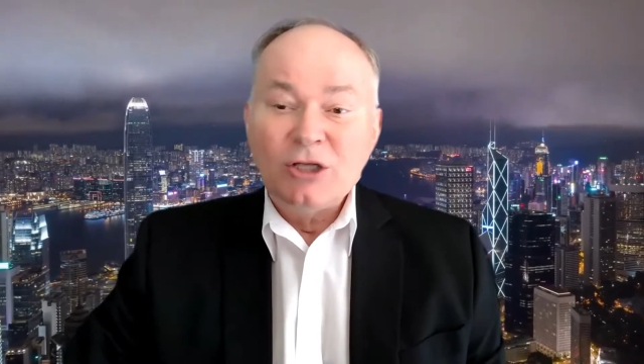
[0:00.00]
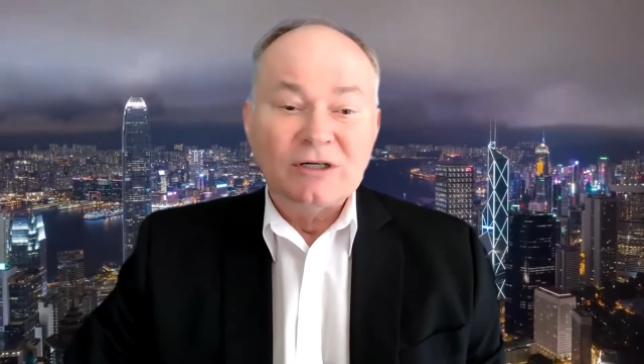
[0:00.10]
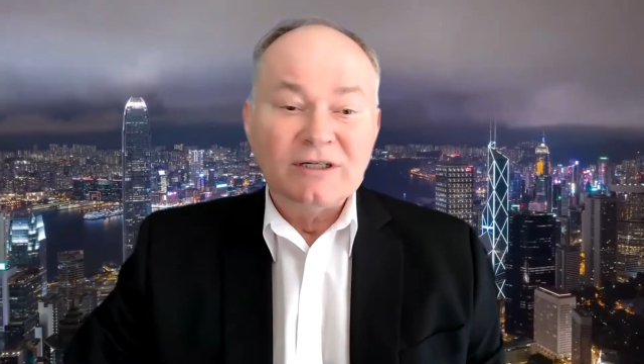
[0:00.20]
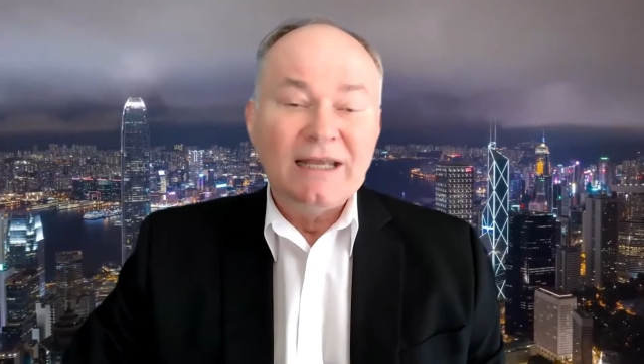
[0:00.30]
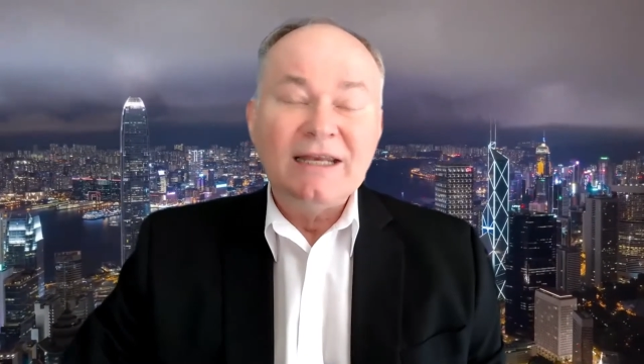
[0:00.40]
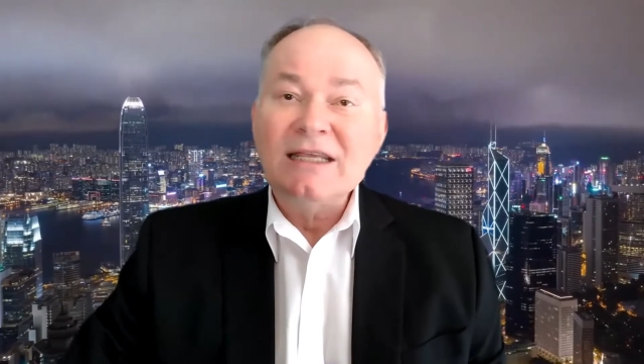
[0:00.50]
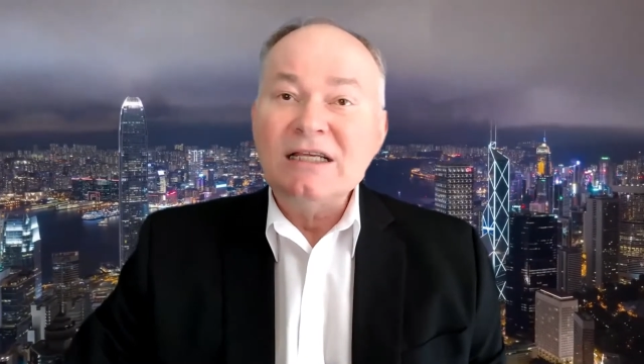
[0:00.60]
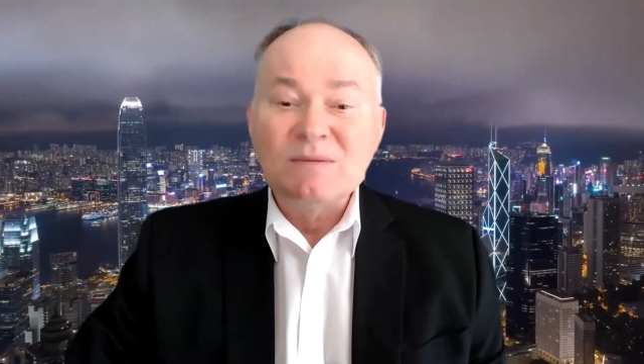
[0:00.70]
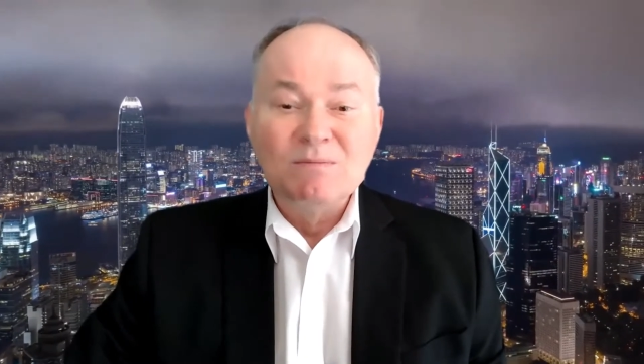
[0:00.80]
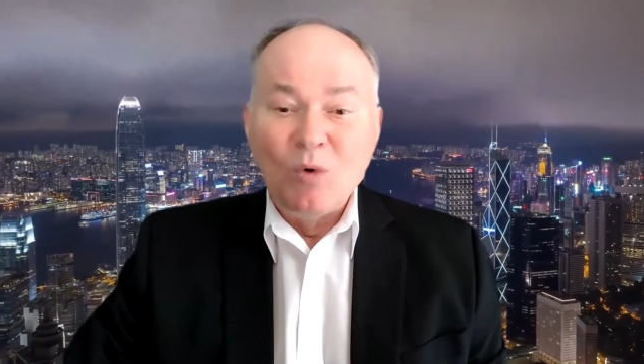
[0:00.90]
you're dating
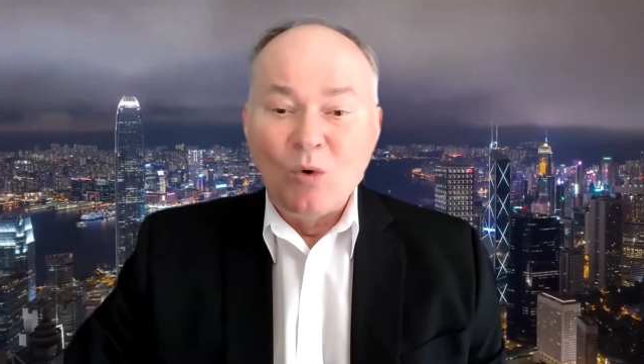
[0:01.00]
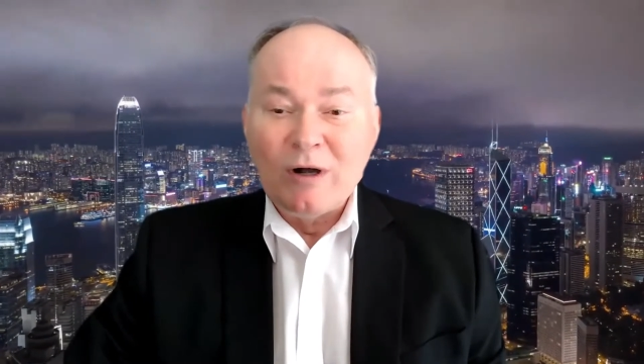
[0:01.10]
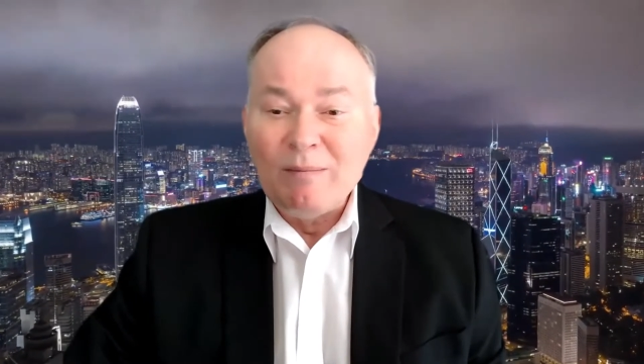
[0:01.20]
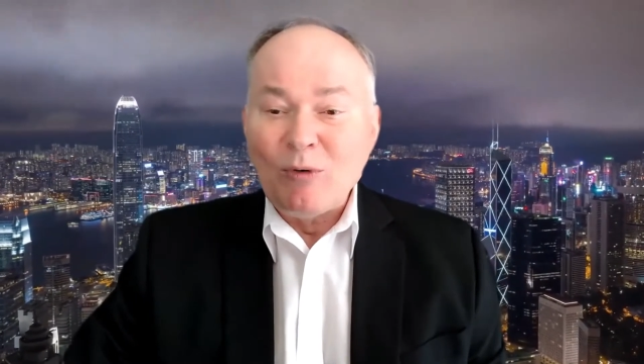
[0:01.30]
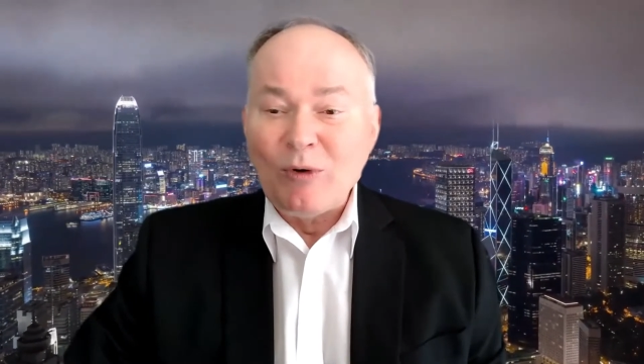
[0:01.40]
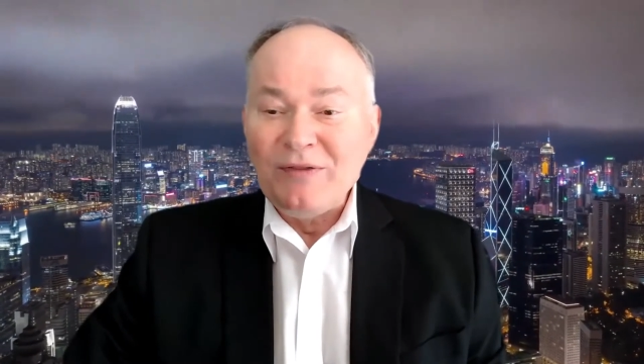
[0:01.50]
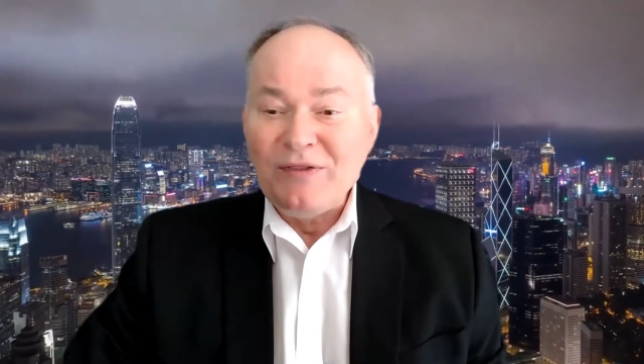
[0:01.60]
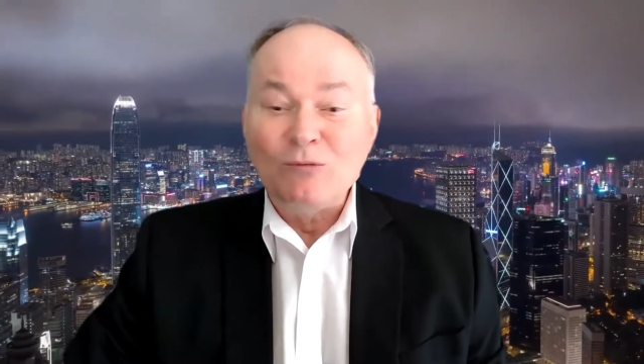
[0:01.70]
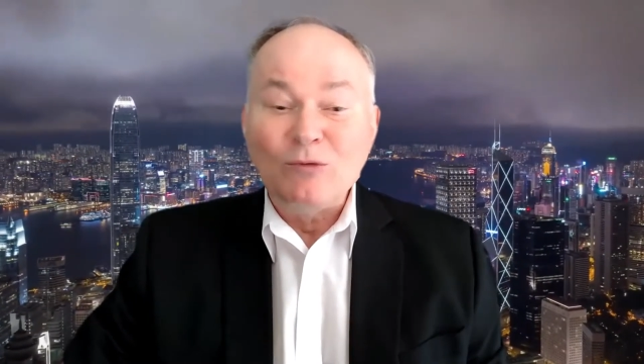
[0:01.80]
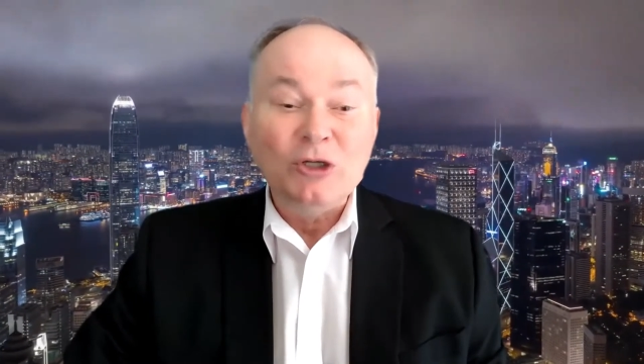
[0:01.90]
is more important
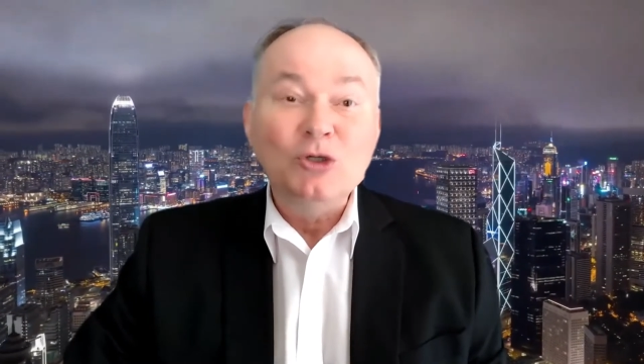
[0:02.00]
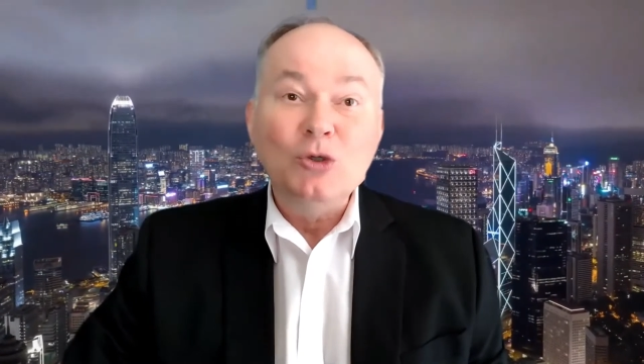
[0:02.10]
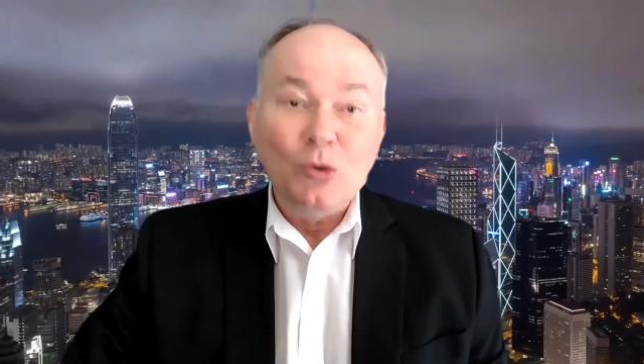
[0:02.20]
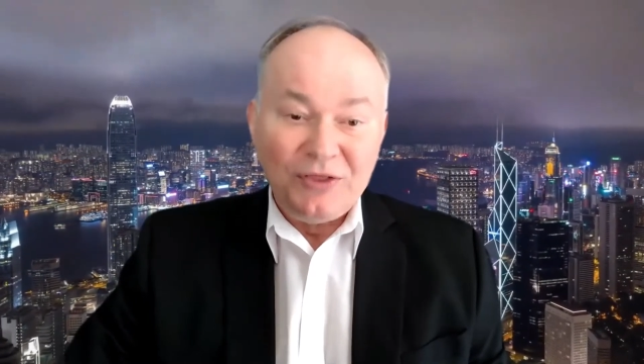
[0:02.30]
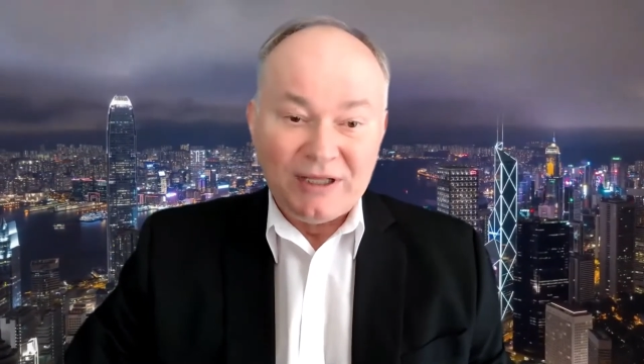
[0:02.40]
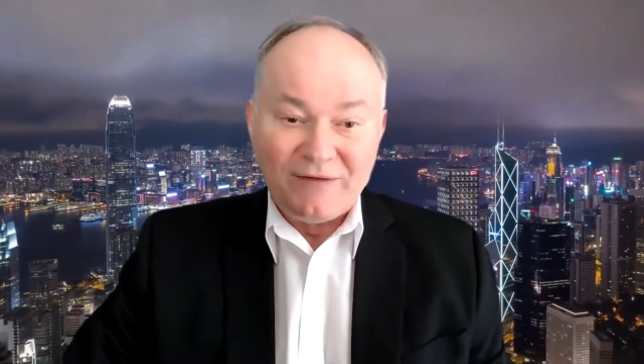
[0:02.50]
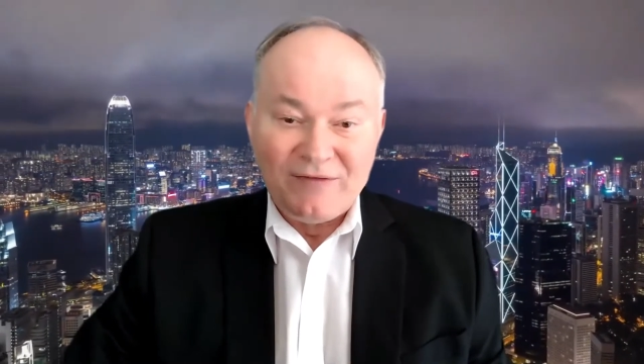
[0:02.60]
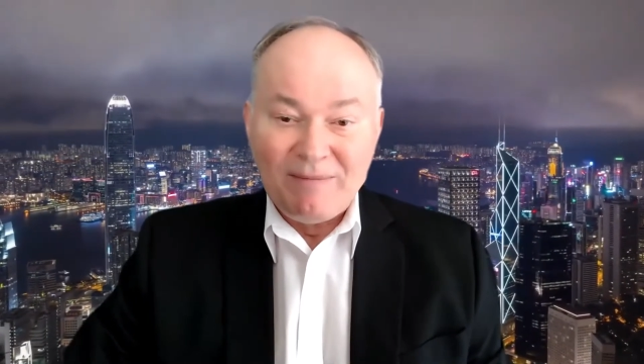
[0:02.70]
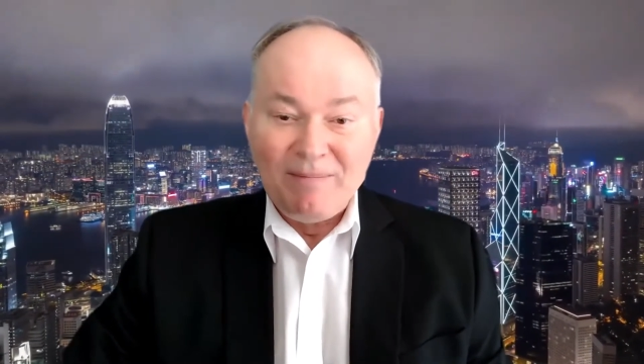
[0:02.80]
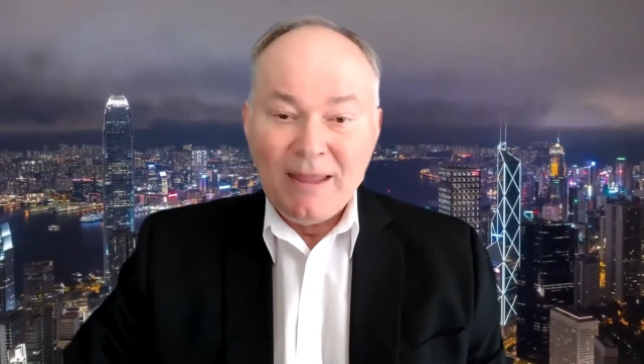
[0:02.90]
than what you think
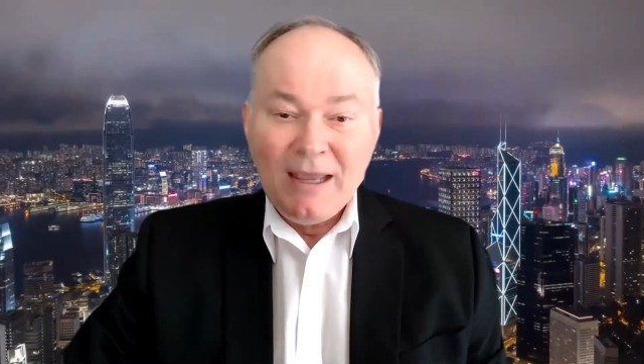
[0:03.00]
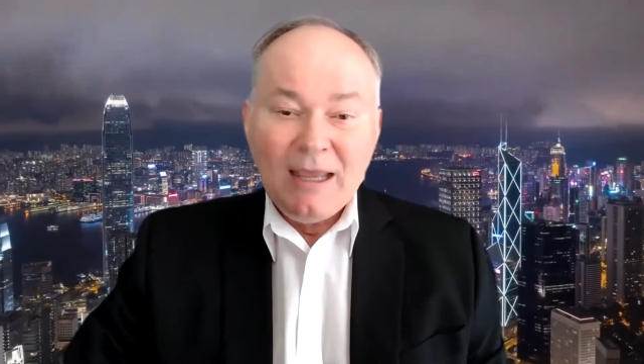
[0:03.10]
of them,